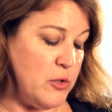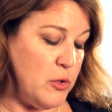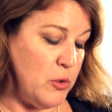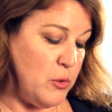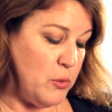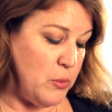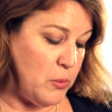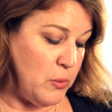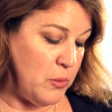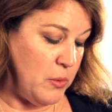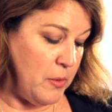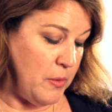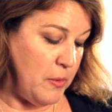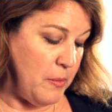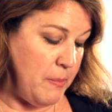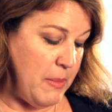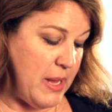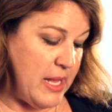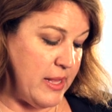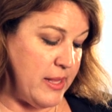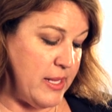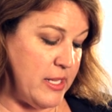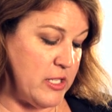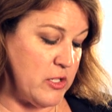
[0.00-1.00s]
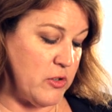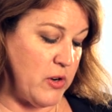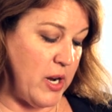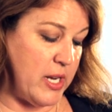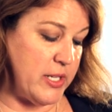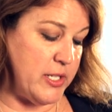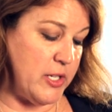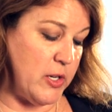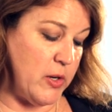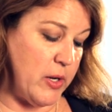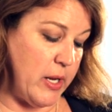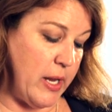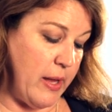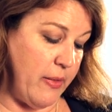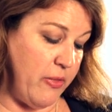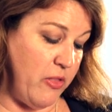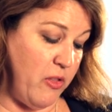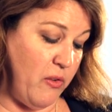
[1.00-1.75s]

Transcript: to meet these criteria.